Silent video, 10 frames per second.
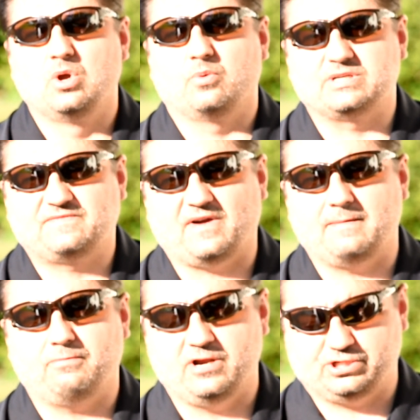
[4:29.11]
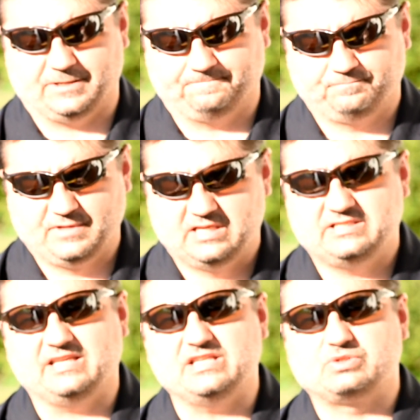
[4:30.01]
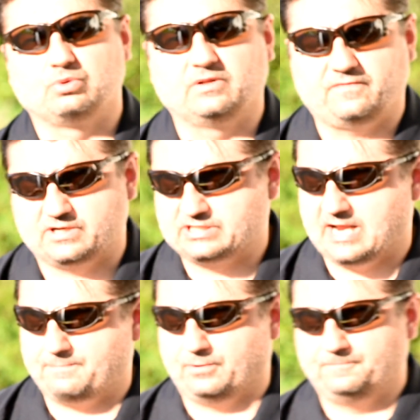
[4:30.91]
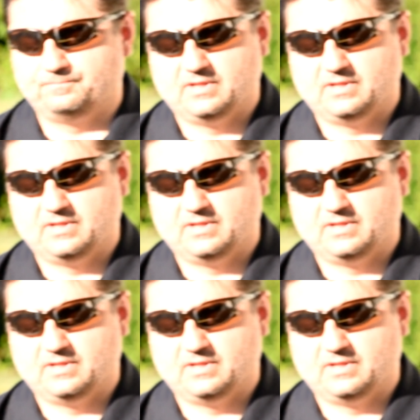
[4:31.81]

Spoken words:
was vibration. Take this ruler for example.